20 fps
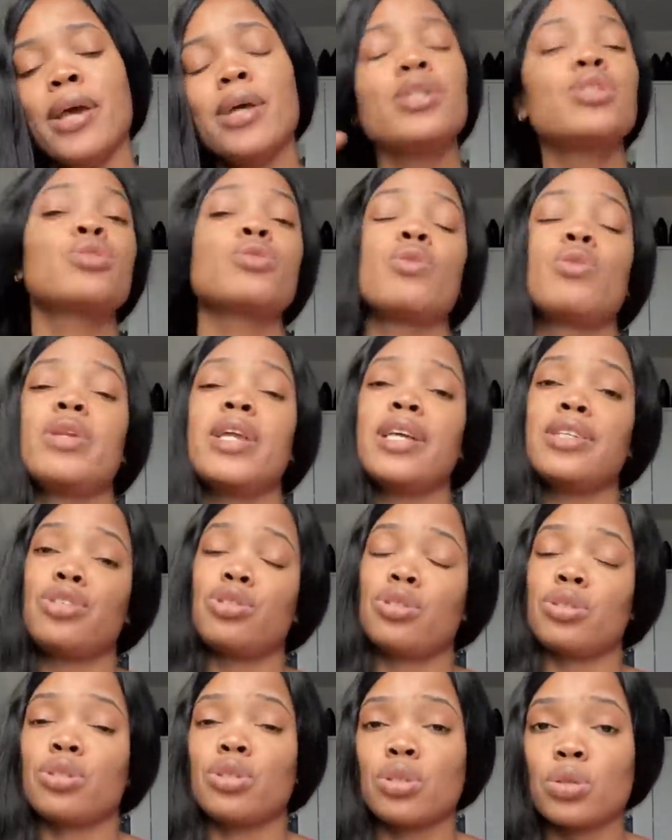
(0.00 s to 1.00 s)
So let's
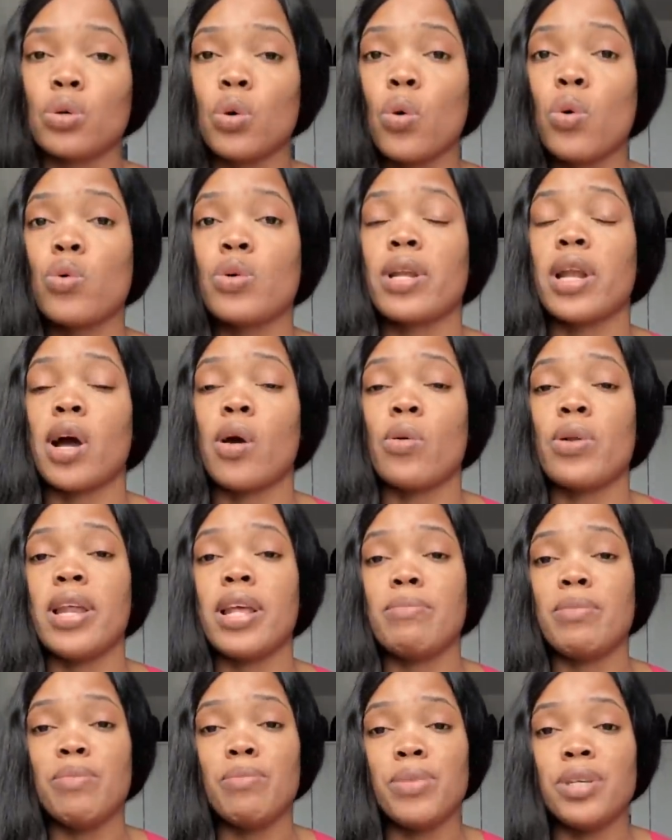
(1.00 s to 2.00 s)
just go now, let
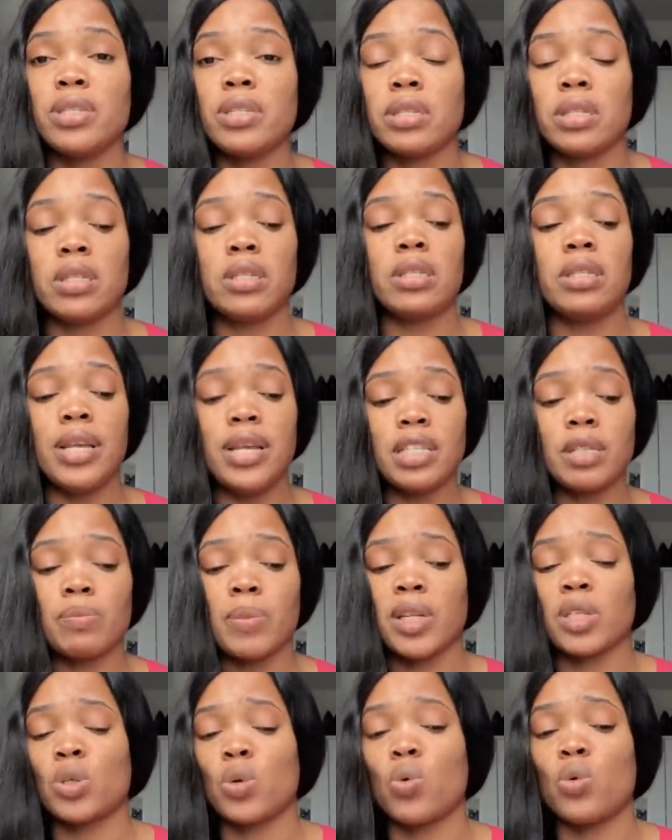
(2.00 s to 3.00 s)
me mix this
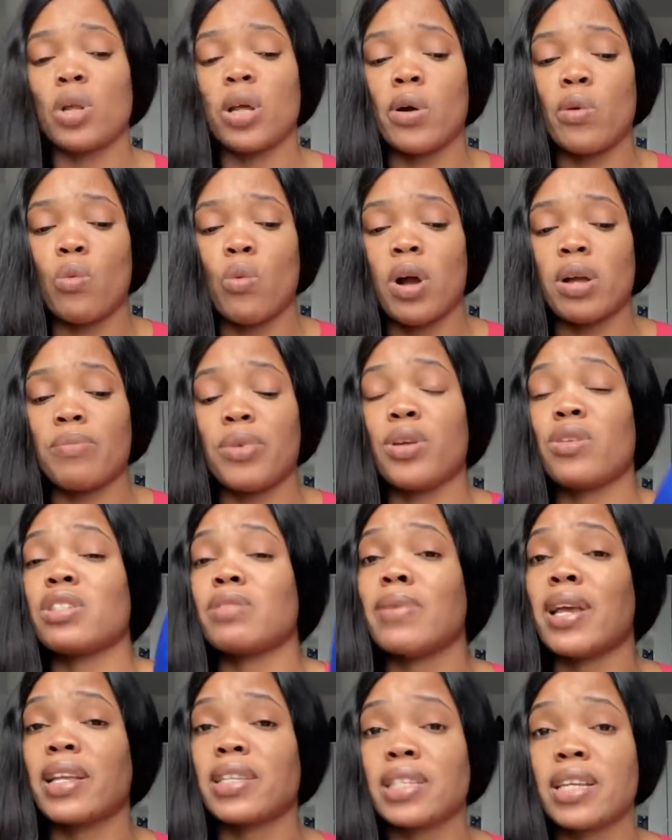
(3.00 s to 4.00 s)
particular one, because
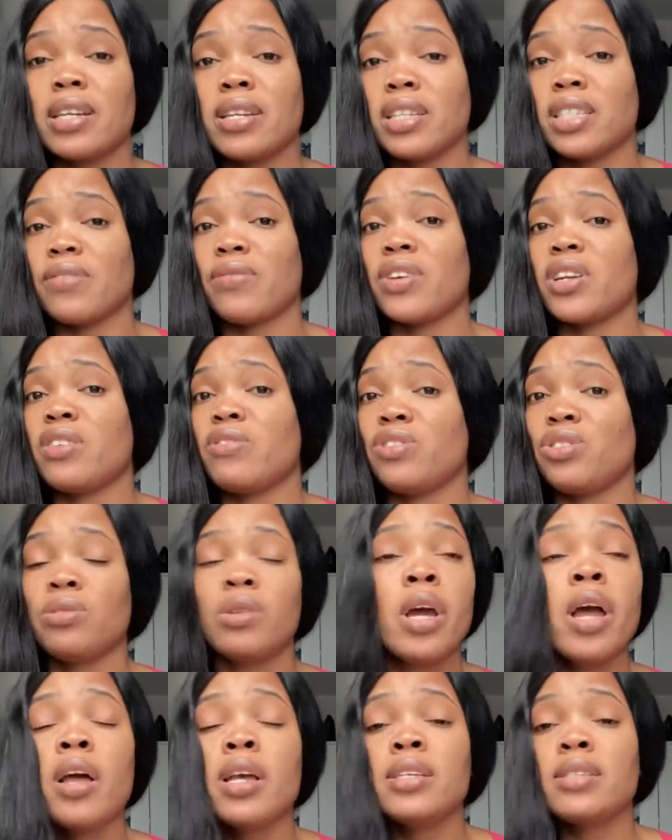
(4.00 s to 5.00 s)
my skin is a very
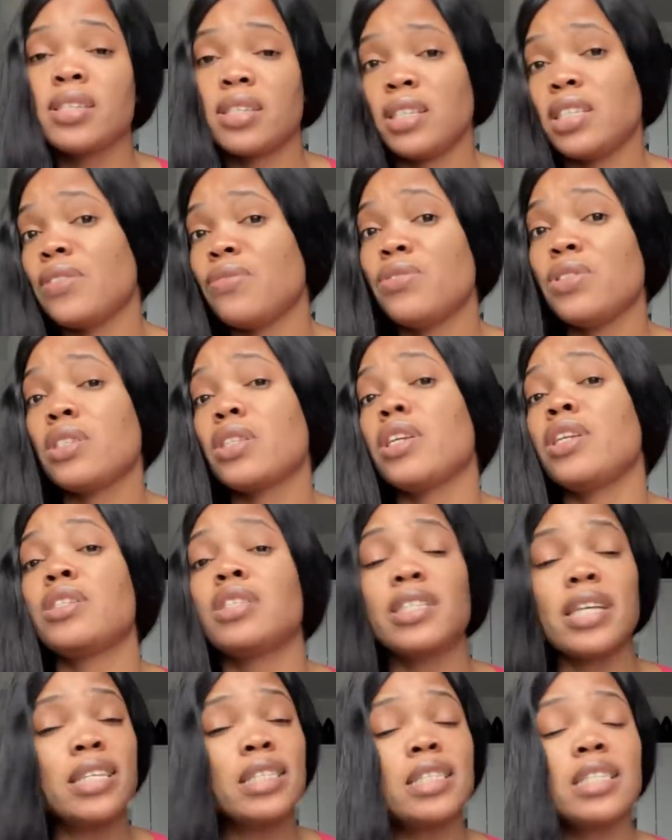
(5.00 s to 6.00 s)

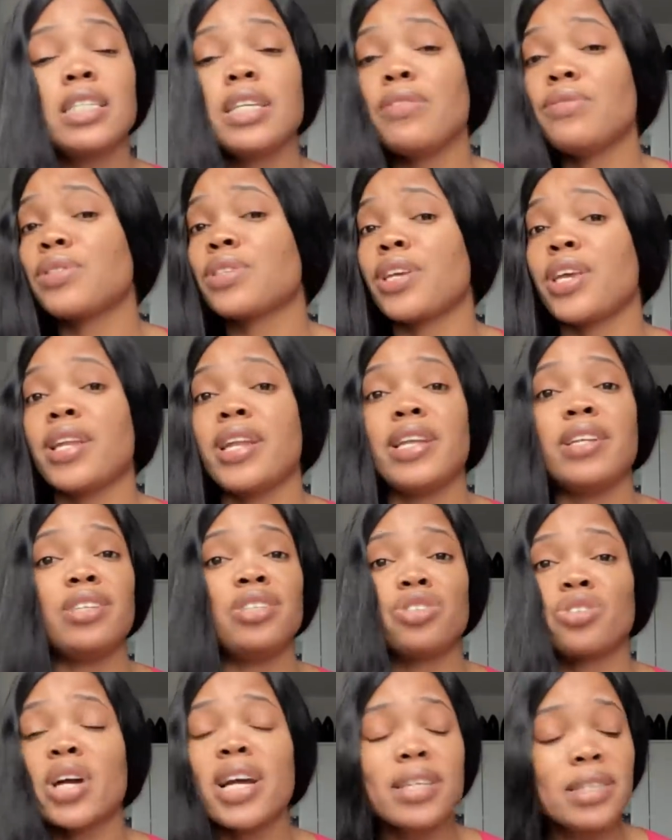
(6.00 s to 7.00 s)
sensitive skin and a
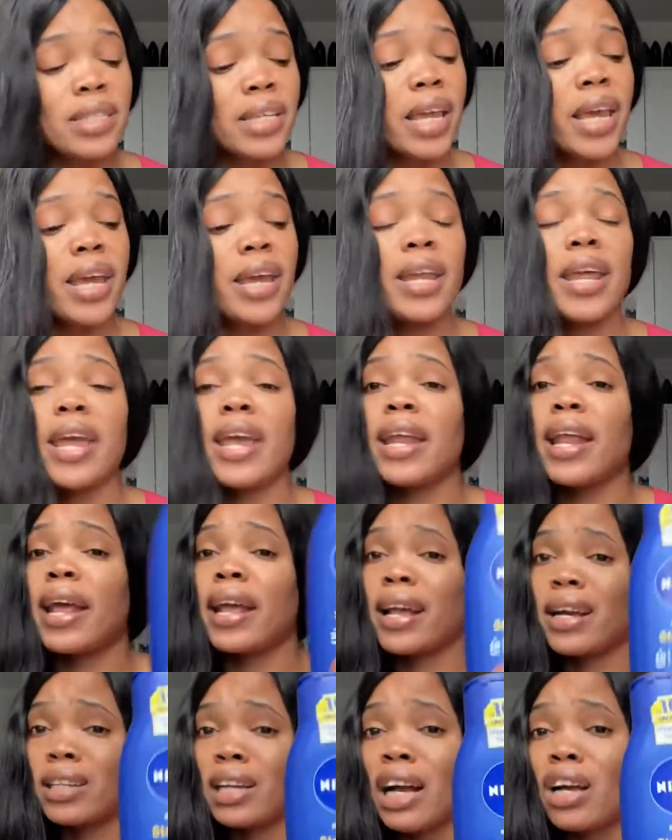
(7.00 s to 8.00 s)
dry skin, and I
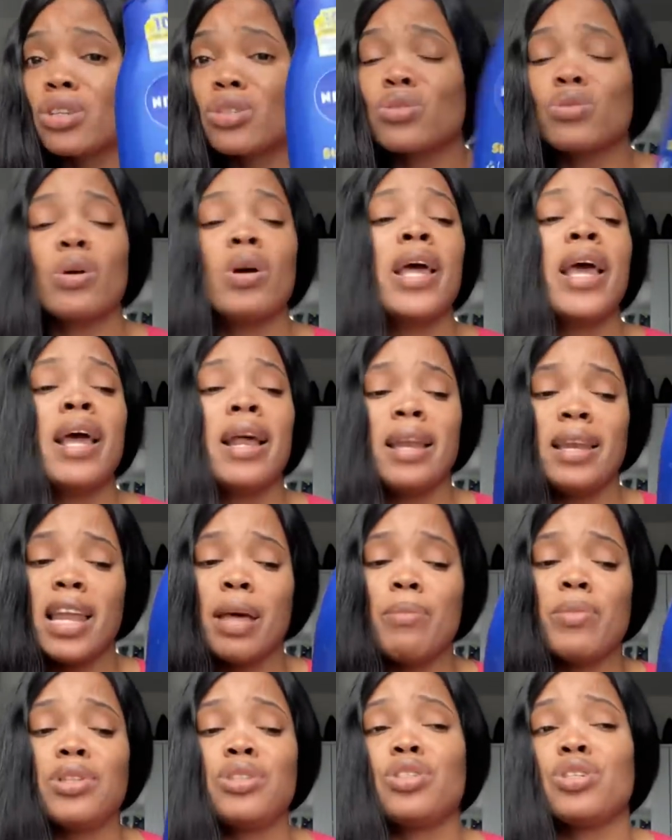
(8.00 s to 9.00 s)
can also, let
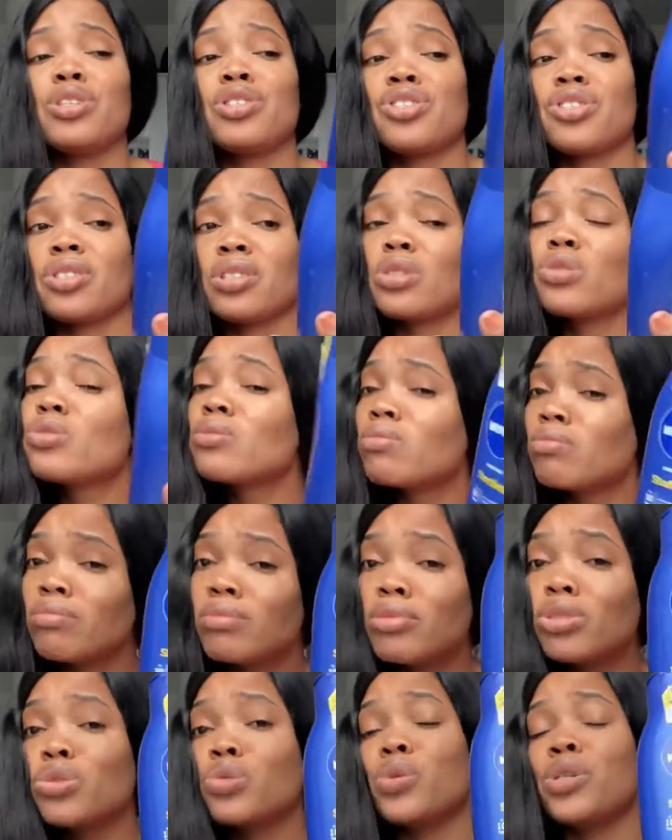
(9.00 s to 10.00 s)
me just
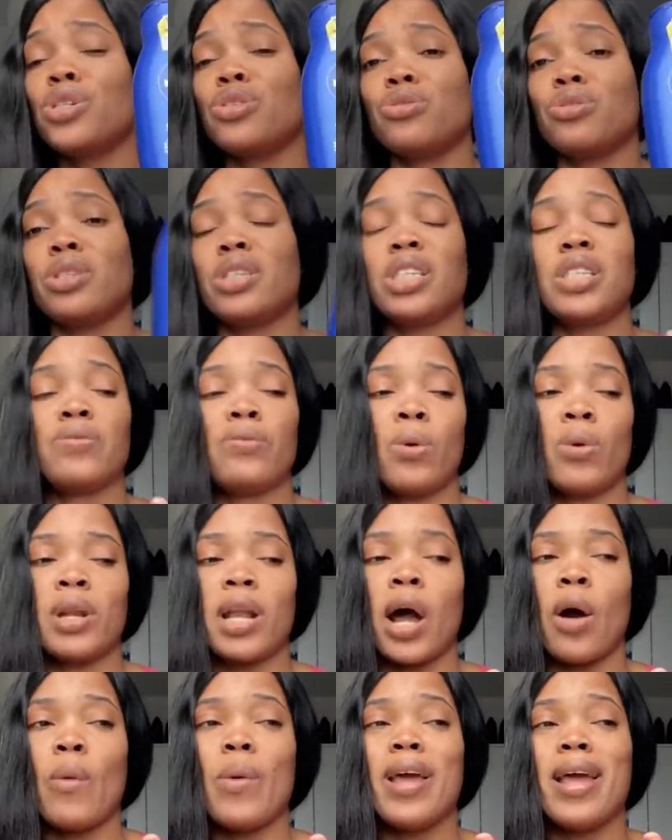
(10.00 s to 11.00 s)
switch to this for
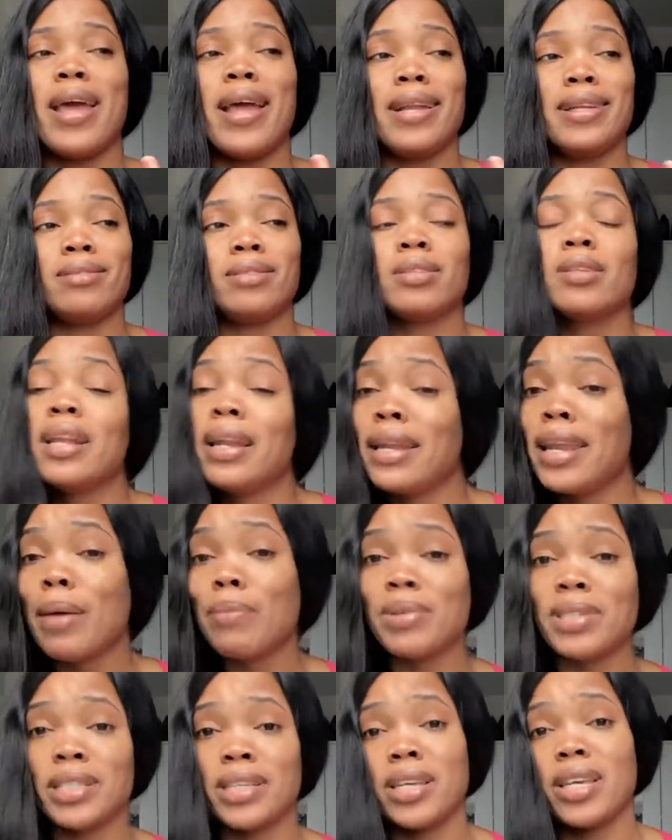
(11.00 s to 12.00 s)
now and let
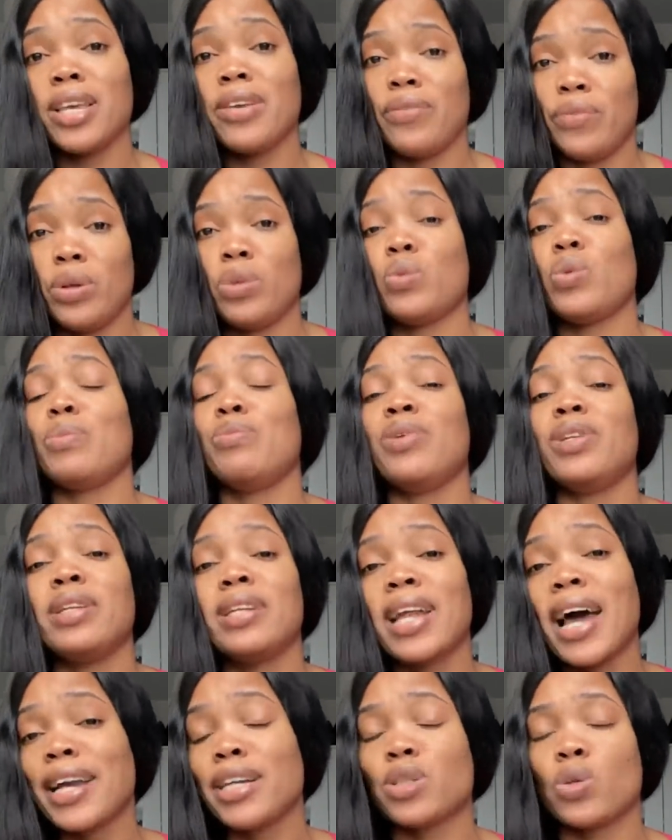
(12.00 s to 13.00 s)
me see if it will be
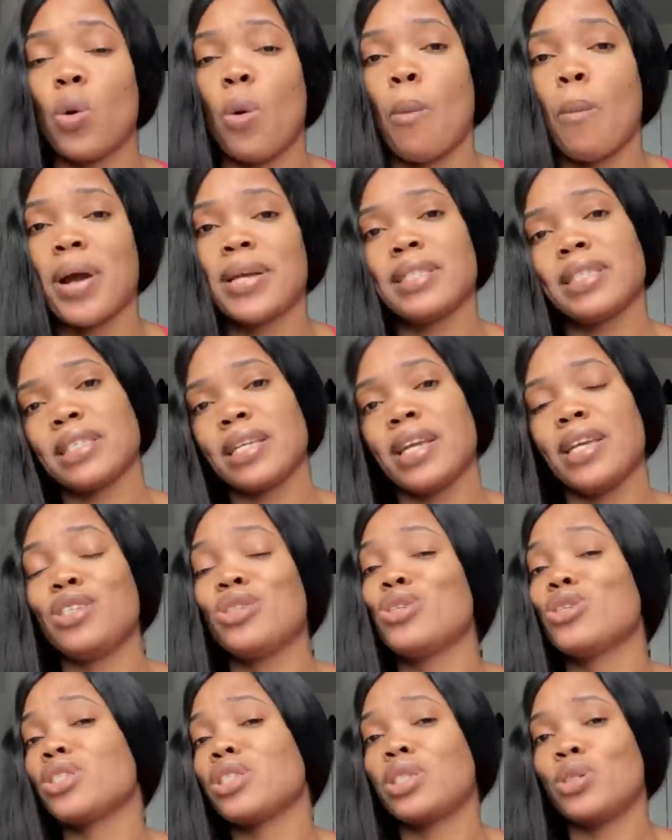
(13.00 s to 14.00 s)
nice on my skin,
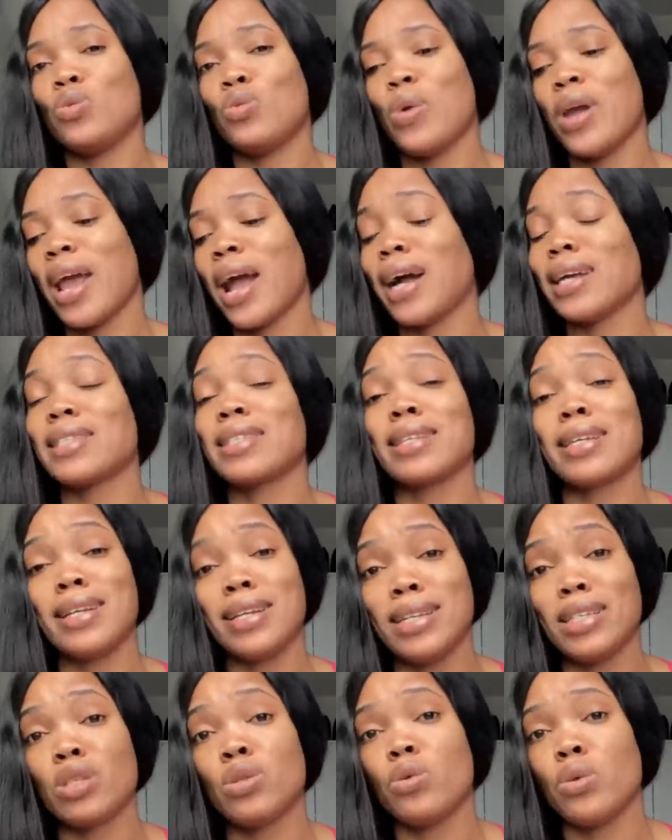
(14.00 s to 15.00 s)
just the way our skin
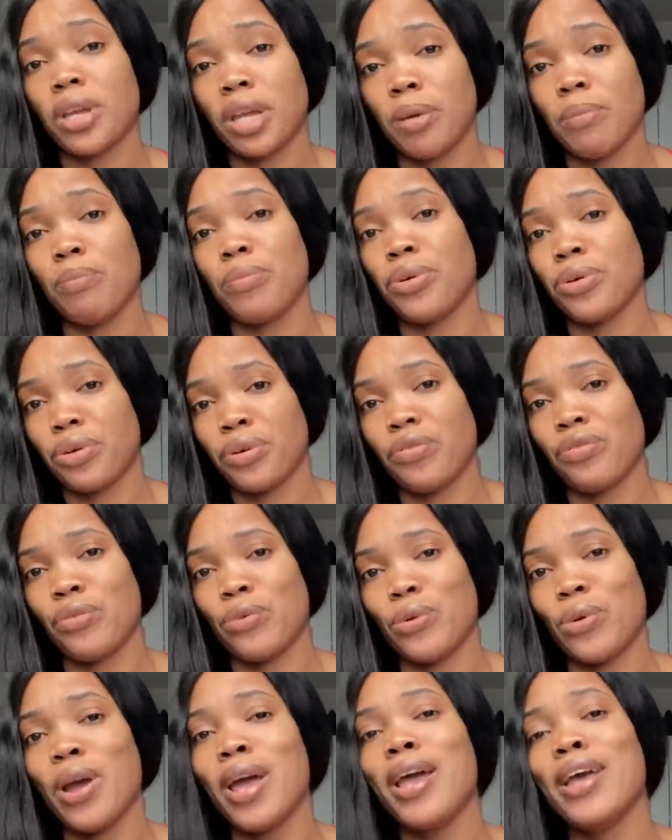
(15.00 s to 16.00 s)
is looking
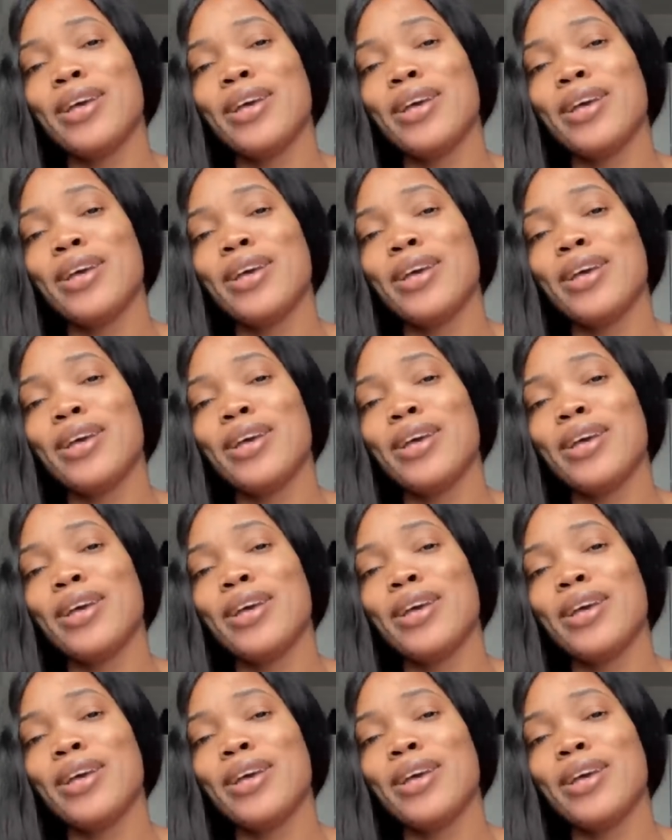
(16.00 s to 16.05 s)
beautiful.